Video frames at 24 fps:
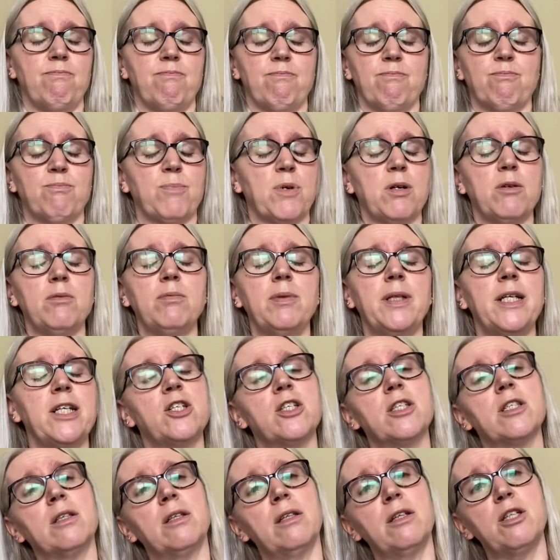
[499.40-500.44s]
probably
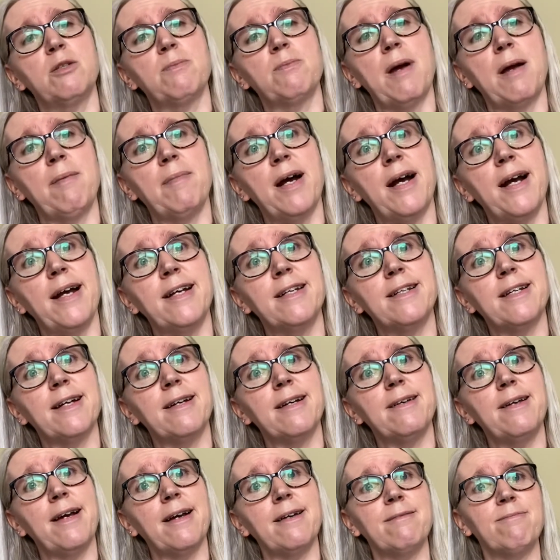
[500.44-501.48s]
just lose my mind.
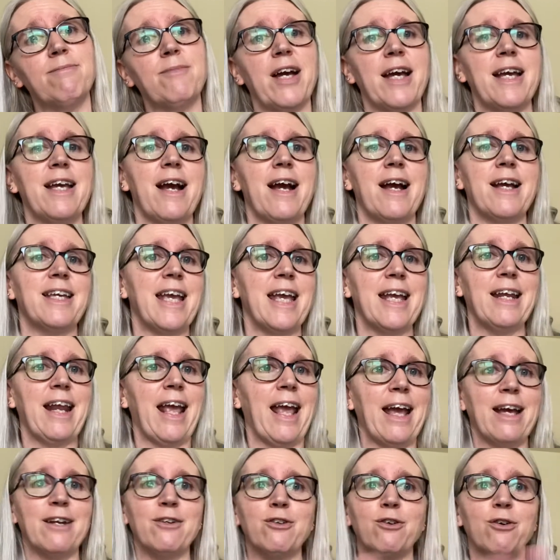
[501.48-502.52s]
I can't
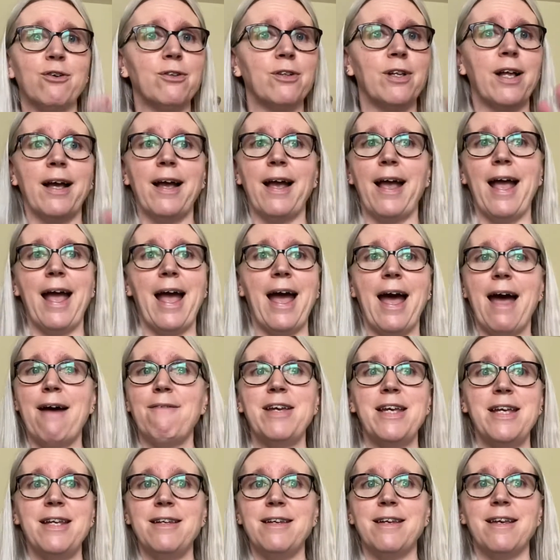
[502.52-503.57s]
handle
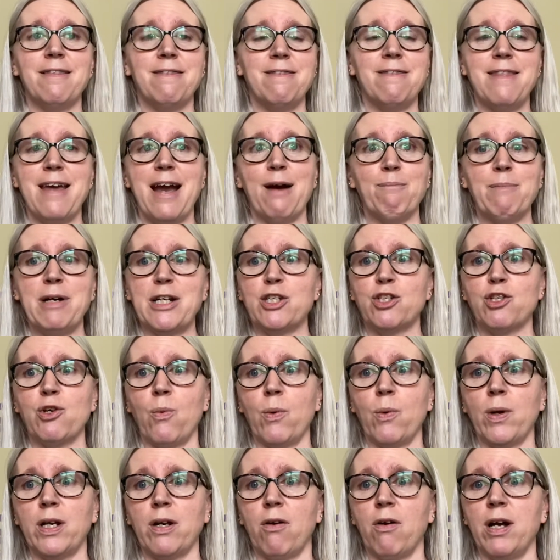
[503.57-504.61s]
having that much
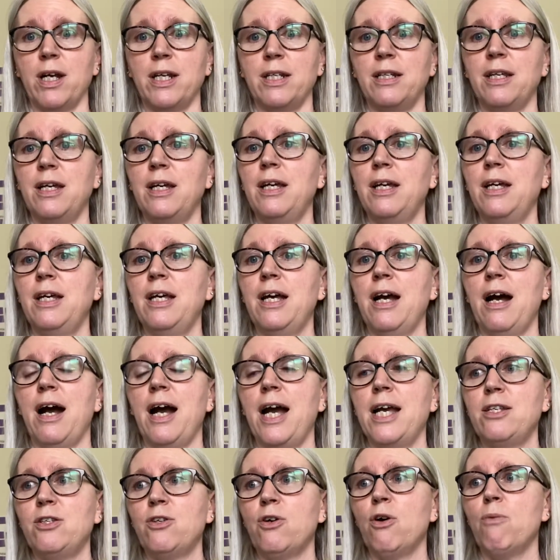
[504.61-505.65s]
going on.
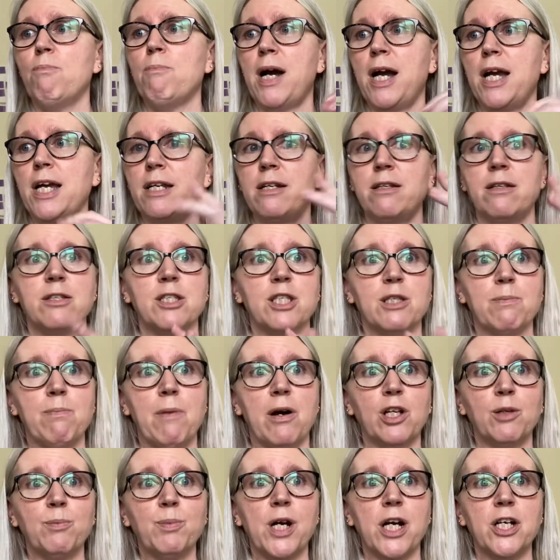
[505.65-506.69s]
I don't mind
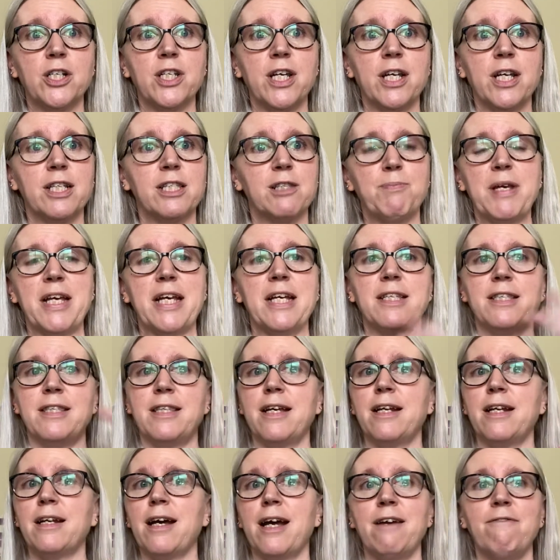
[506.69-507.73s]
smaller projects because
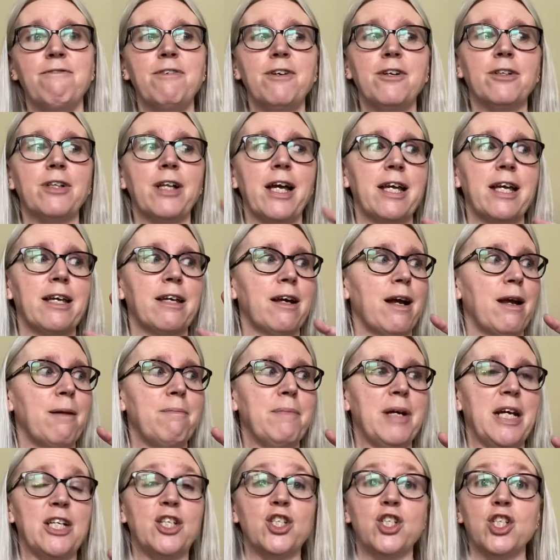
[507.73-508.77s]
then I feel like I'm
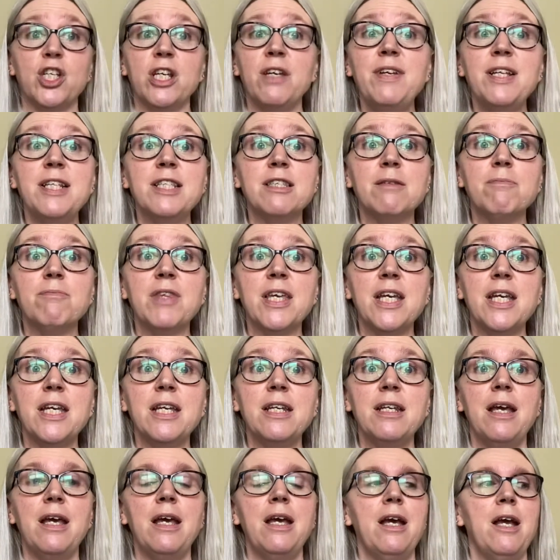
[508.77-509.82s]
achieving something.
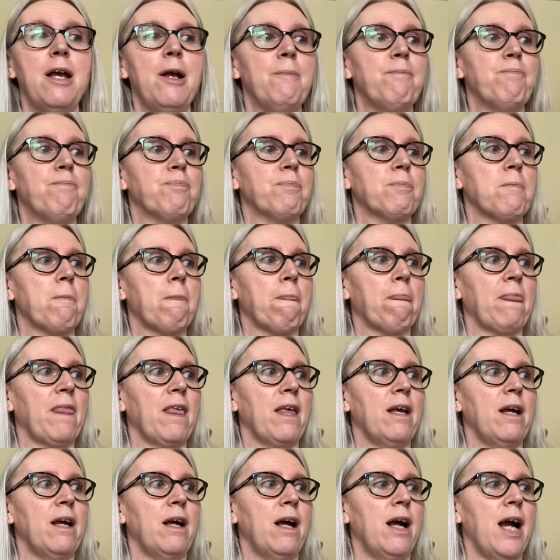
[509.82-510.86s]

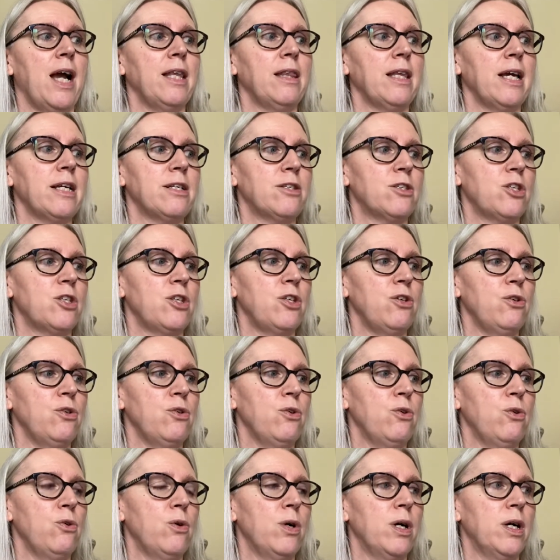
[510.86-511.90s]
I like
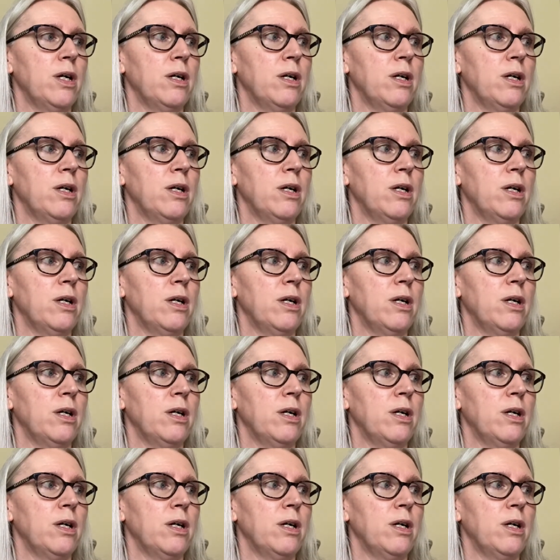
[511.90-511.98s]
to,